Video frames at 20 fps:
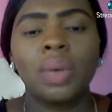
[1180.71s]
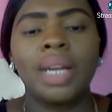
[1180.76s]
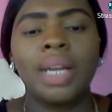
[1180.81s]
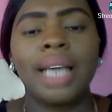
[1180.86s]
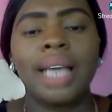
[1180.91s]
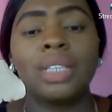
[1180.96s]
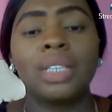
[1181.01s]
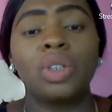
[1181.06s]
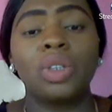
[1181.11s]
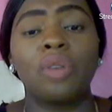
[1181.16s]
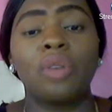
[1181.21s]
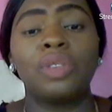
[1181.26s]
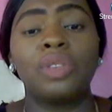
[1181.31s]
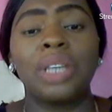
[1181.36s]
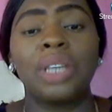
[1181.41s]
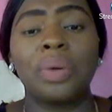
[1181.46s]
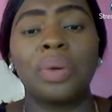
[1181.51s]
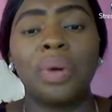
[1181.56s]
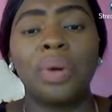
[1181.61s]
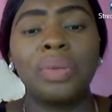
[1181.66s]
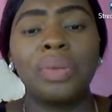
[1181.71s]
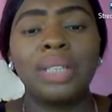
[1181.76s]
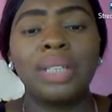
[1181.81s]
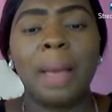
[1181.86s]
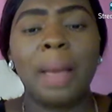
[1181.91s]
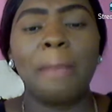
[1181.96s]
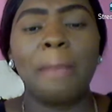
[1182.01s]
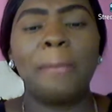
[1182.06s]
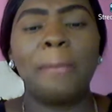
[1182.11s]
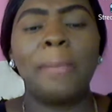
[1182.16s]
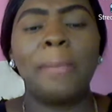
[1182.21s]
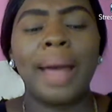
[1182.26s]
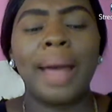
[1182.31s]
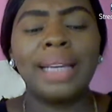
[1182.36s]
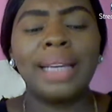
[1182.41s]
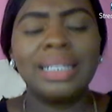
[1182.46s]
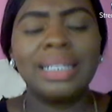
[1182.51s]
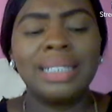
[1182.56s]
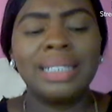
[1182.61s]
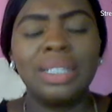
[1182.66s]
where there is issue of terrorism and
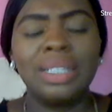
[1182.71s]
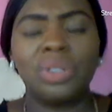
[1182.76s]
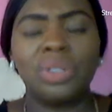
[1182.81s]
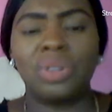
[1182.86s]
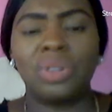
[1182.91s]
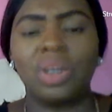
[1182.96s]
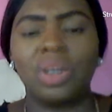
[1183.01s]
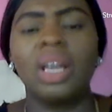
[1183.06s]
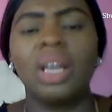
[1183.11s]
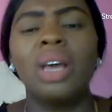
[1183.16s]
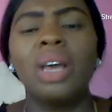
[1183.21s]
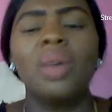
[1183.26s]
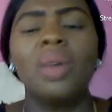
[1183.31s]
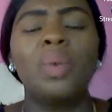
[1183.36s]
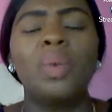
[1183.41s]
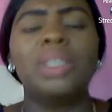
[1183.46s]
banditry,